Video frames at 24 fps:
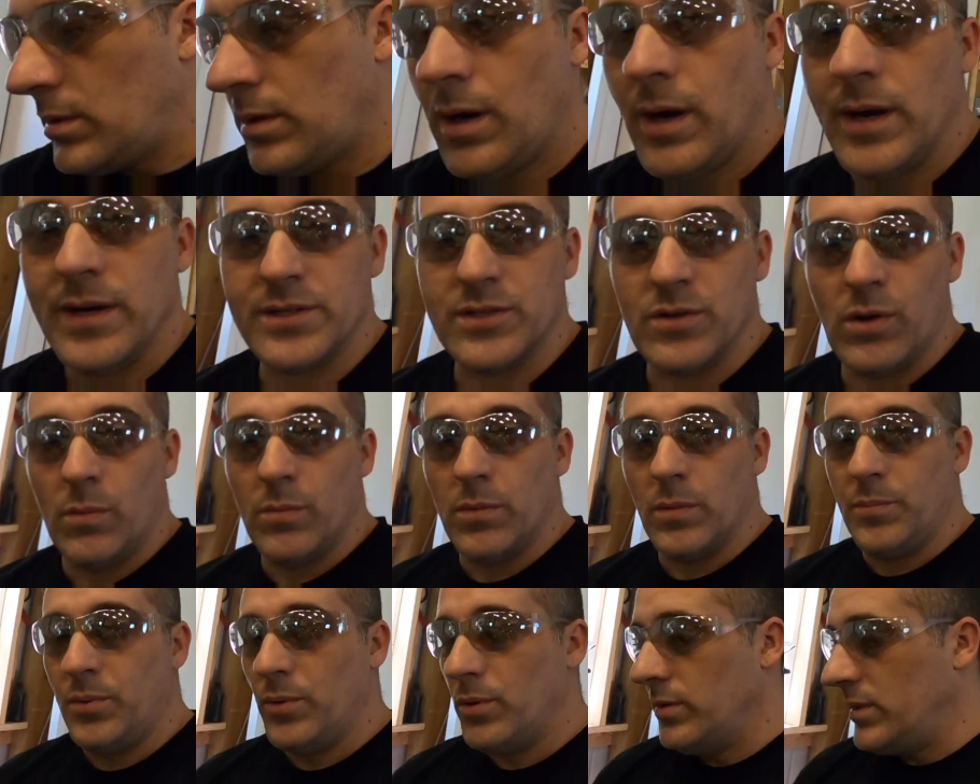All right, so I'm
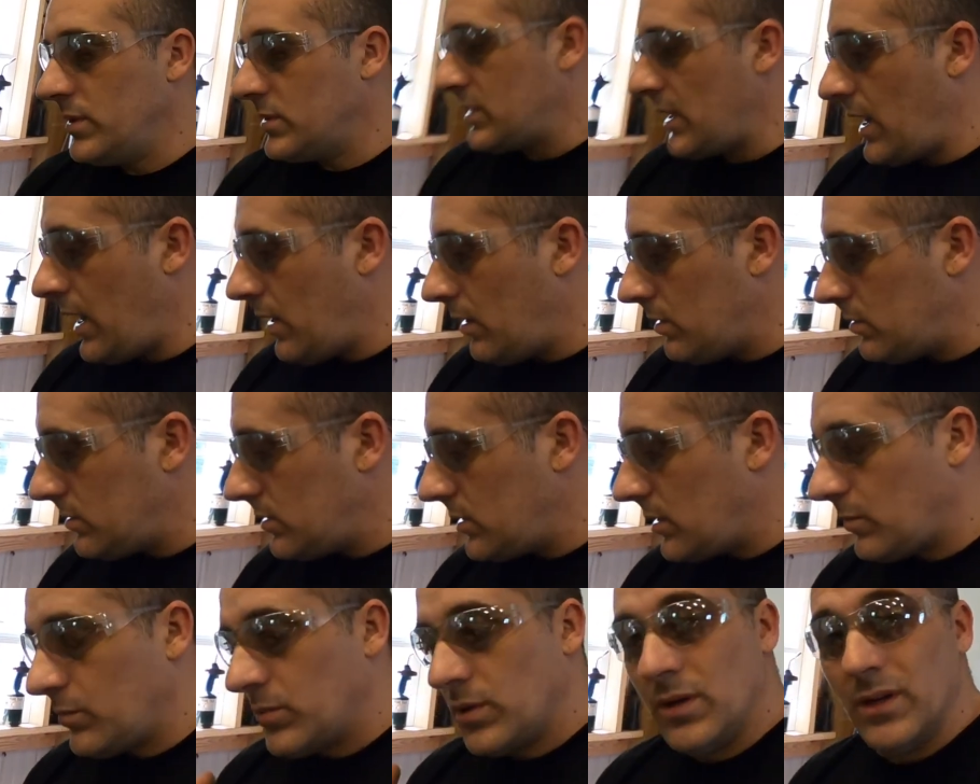gonna pull this out
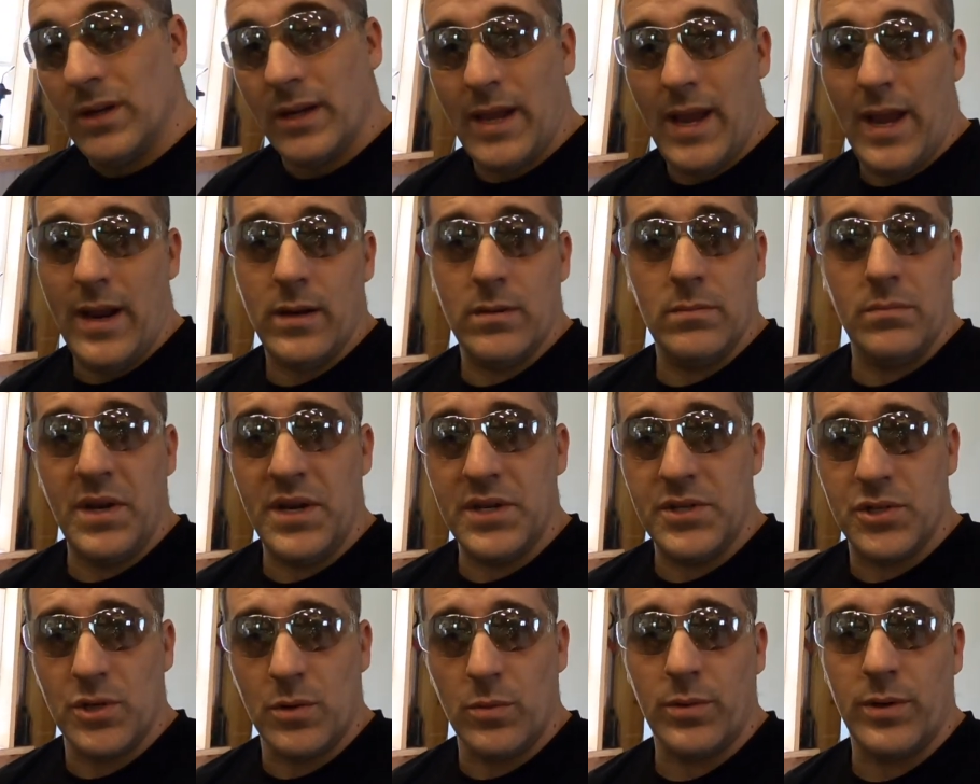and I'm gonna look at it,
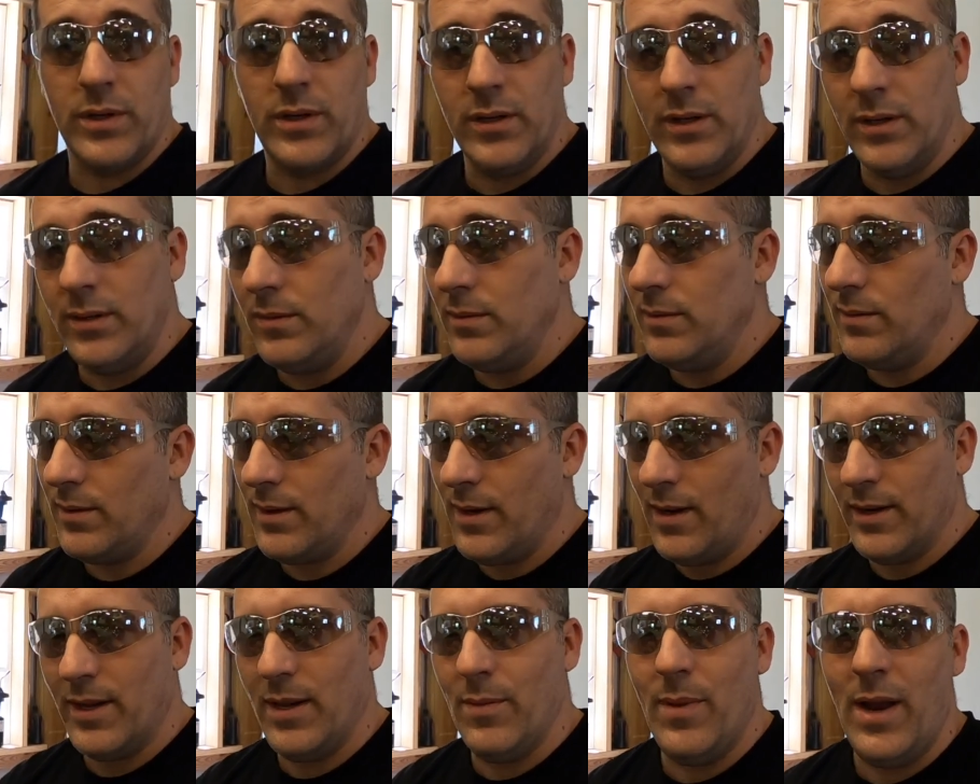make sure we're good, and
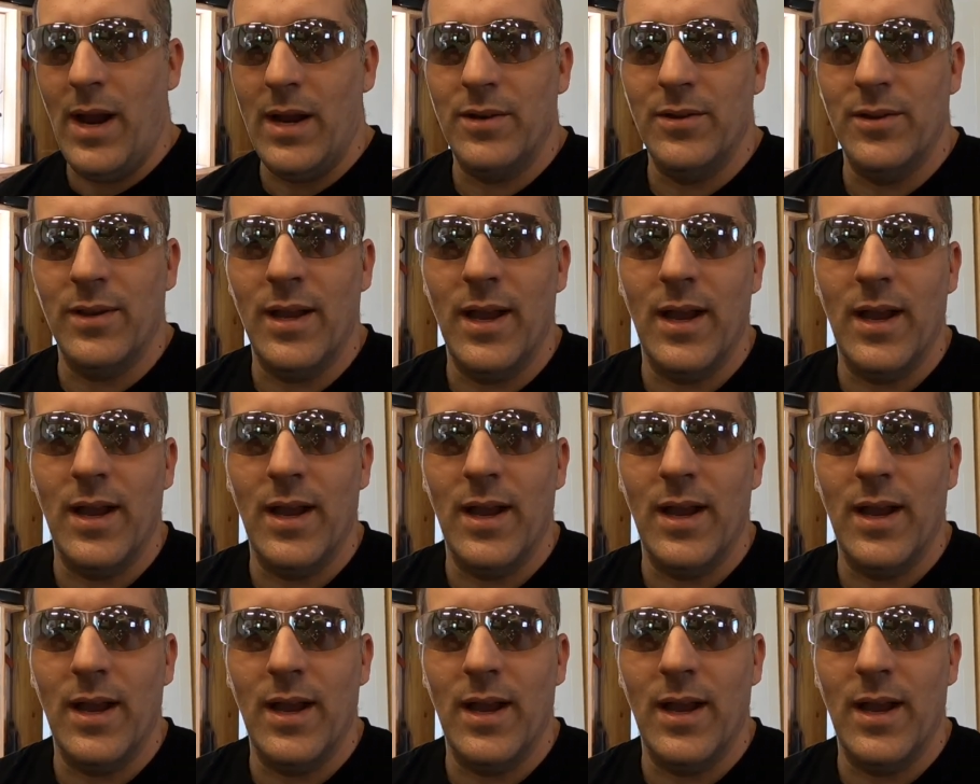I'll get back to you